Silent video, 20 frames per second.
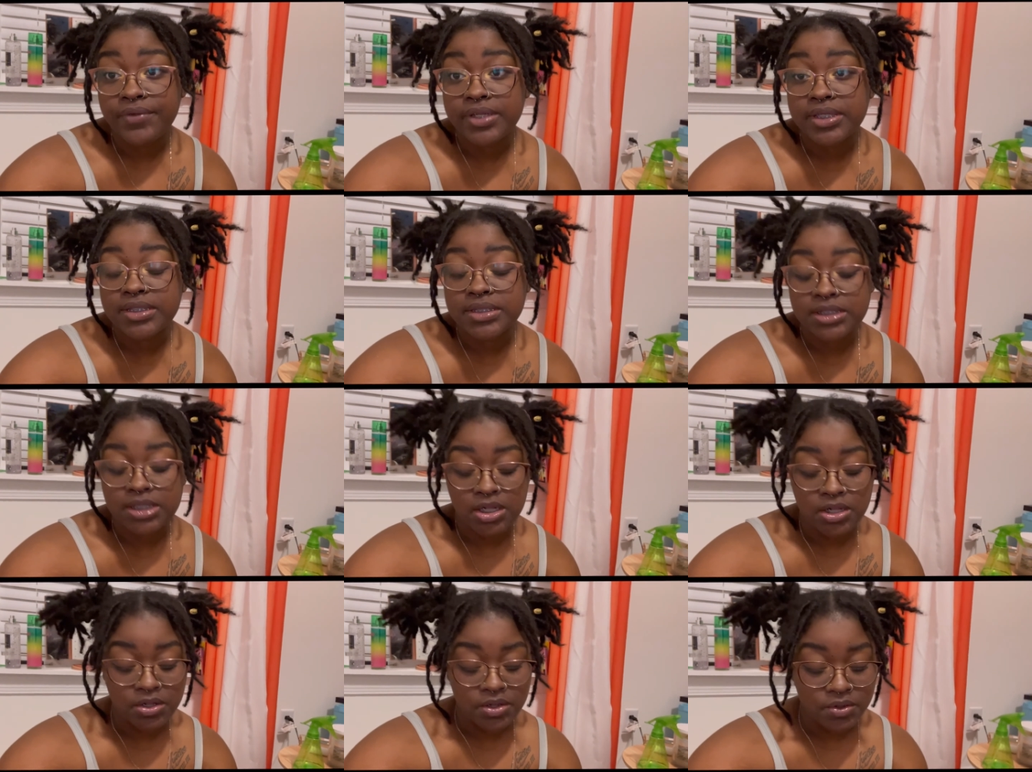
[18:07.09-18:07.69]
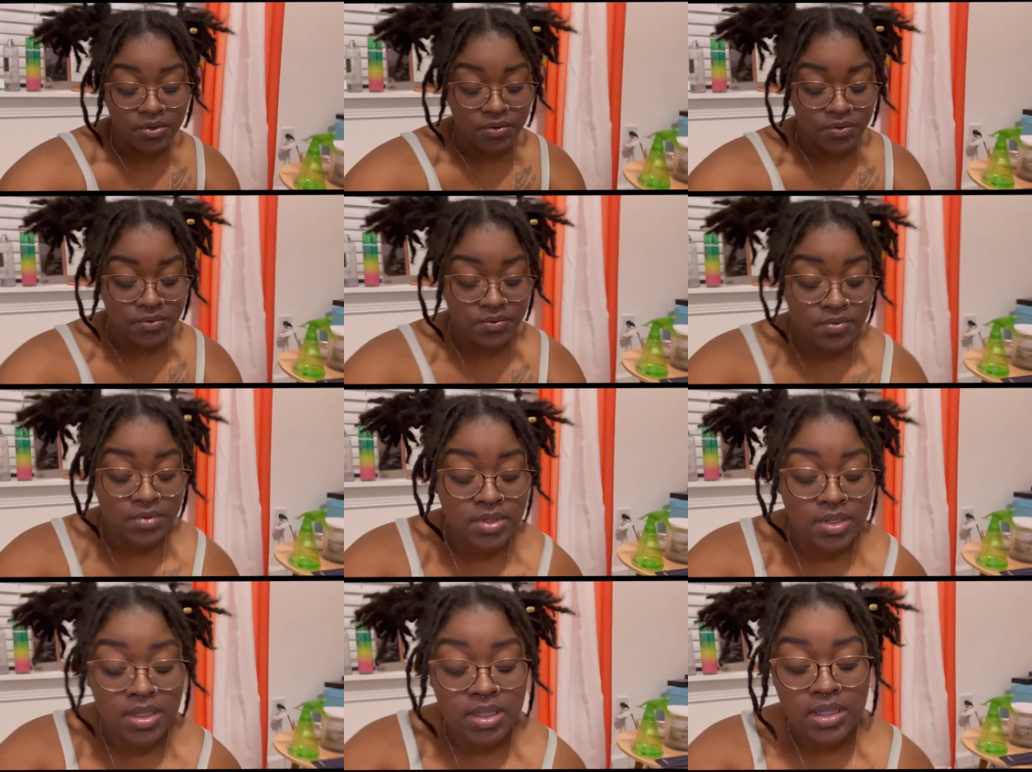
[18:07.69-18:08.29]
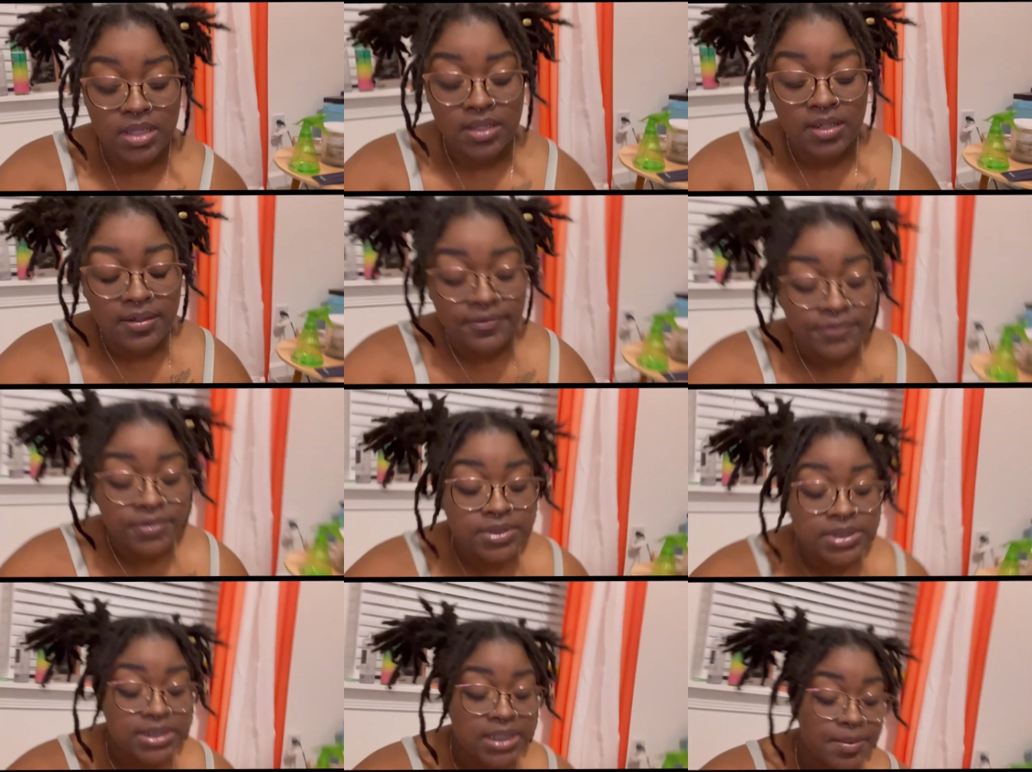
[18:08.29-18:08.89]
So if
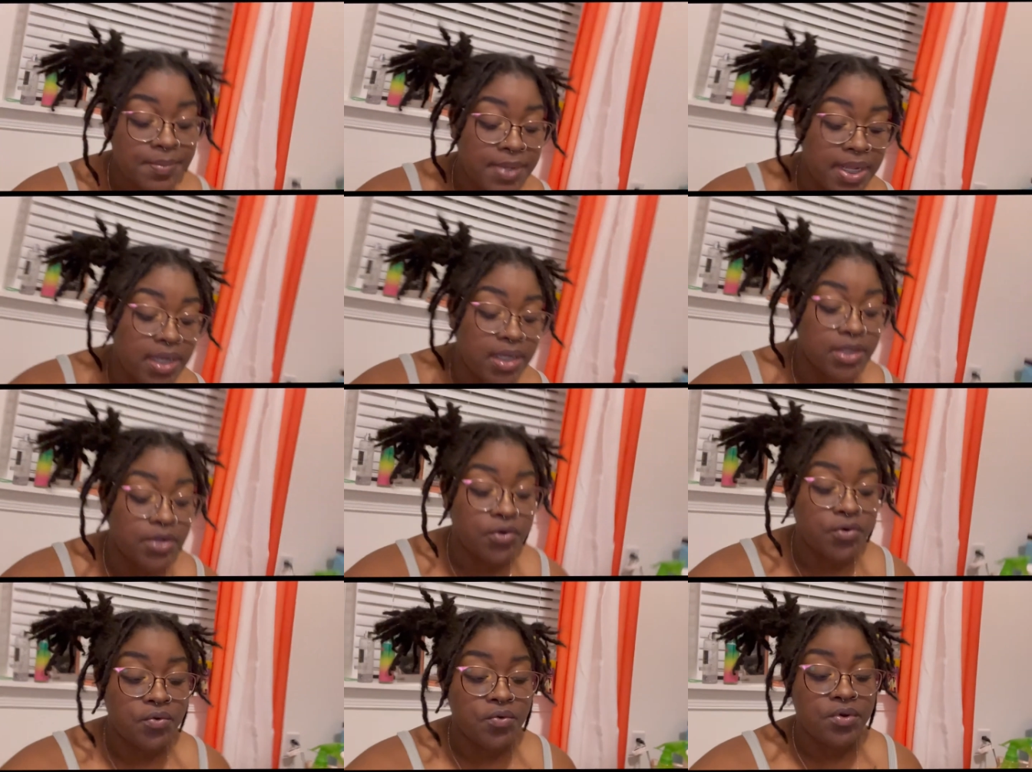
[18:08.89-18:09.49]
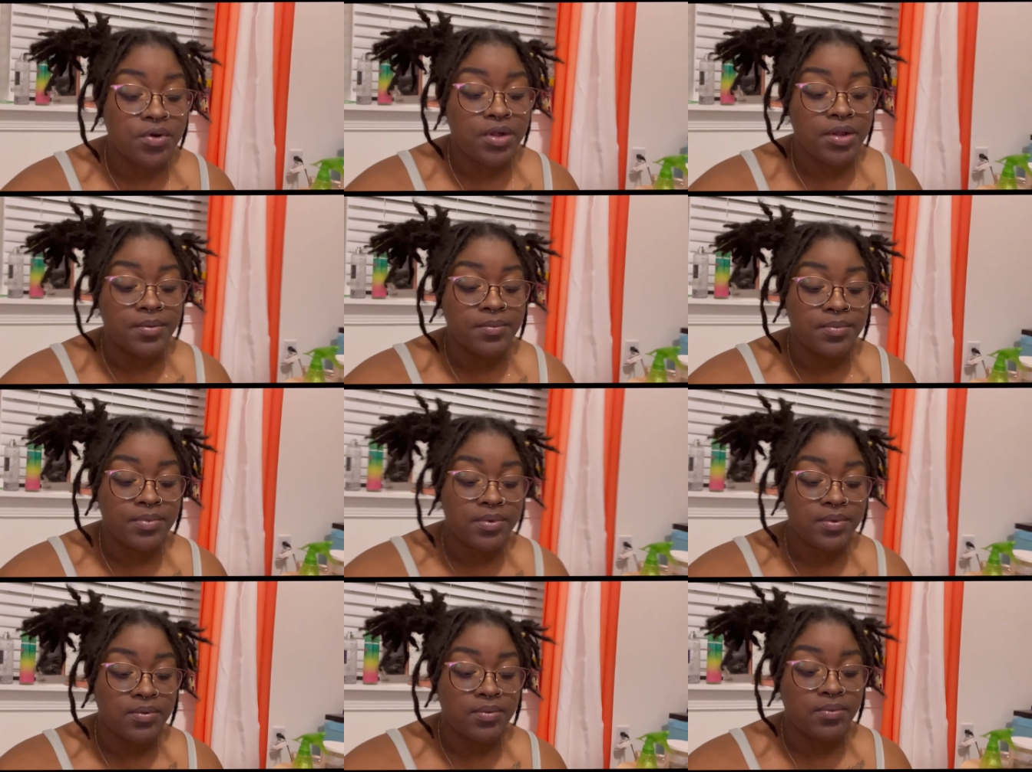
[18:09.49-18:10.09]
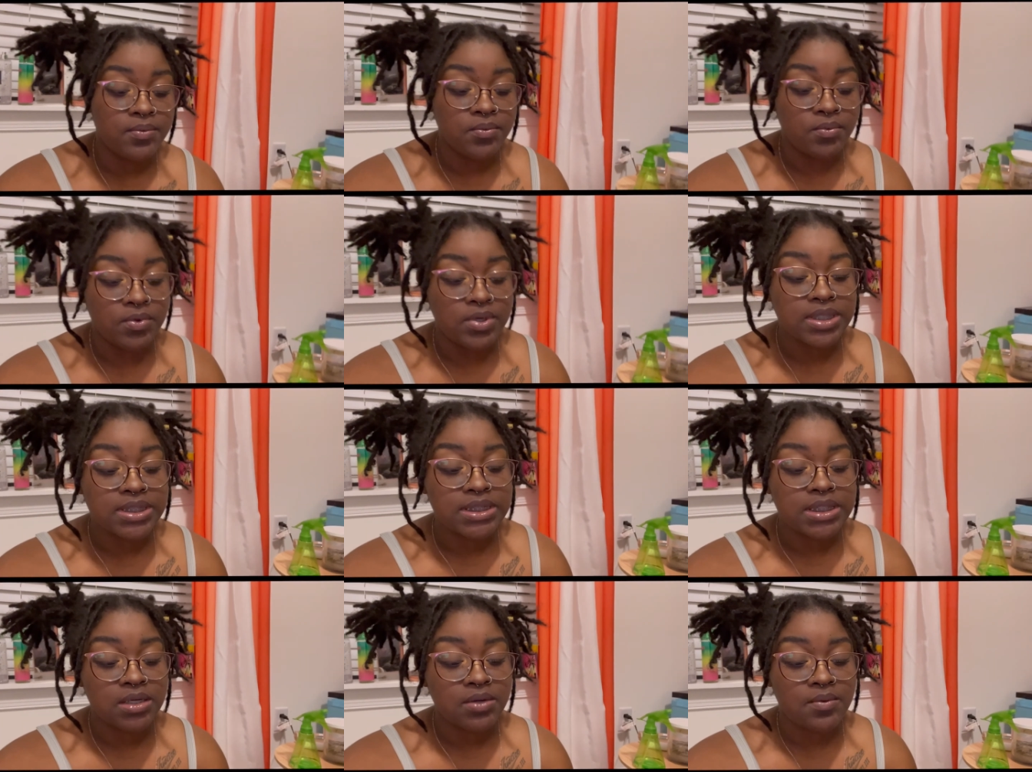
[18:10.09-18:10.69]
you step out of the norm
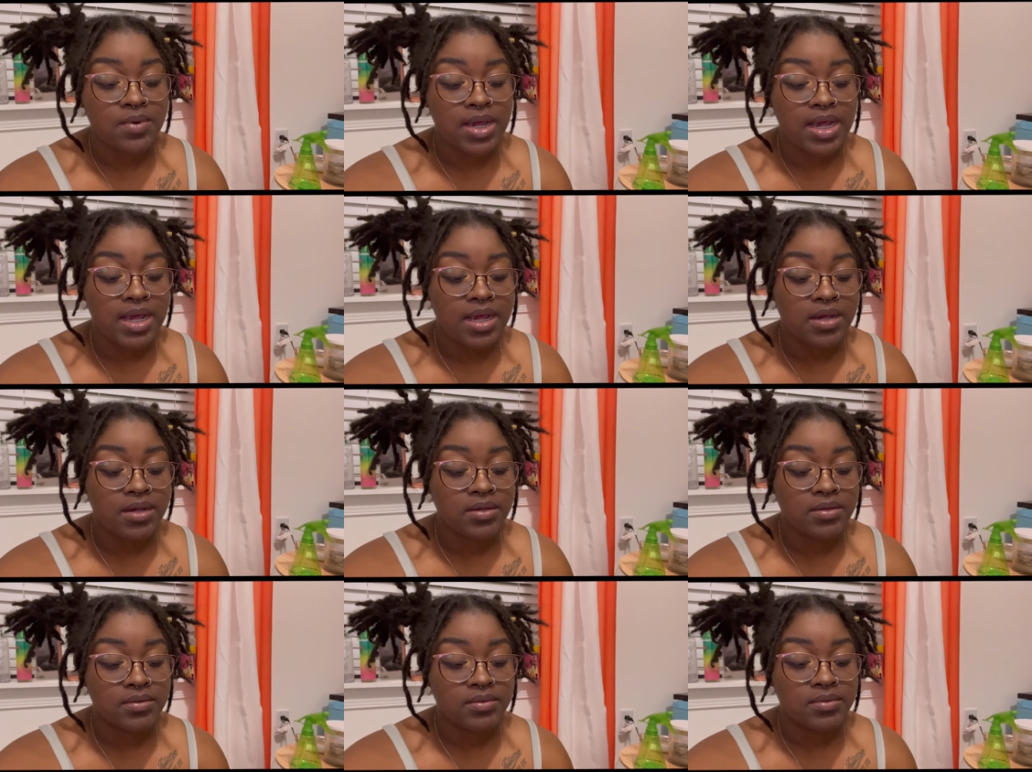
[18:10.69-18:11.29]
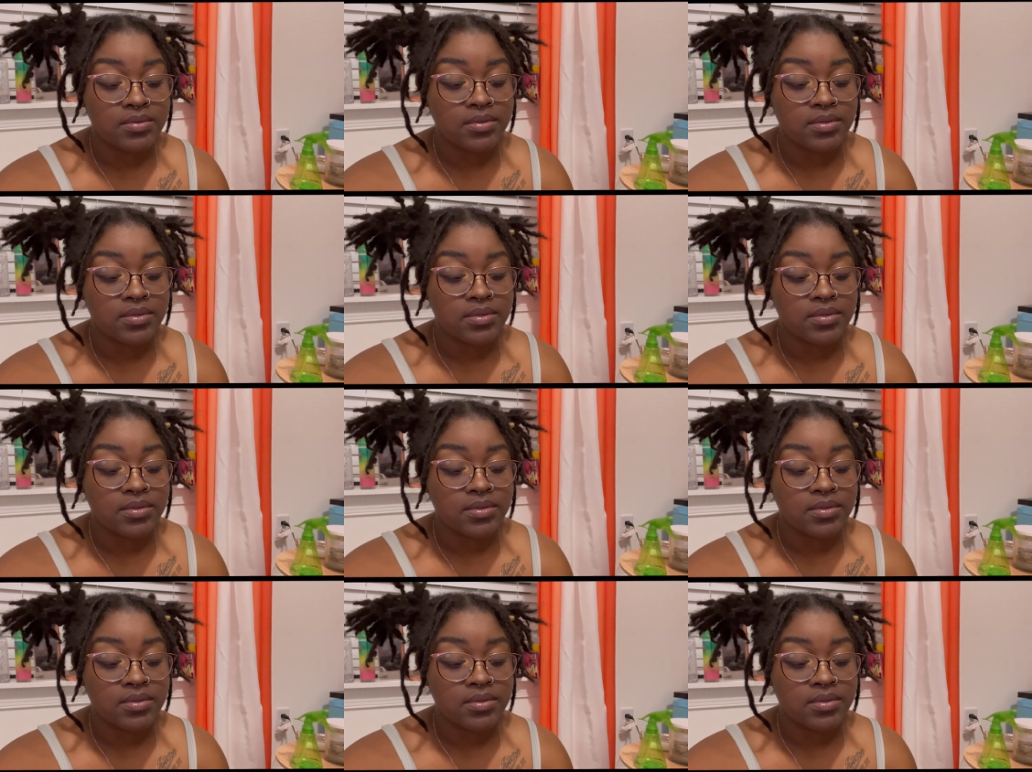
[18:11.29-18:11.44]
once in a while,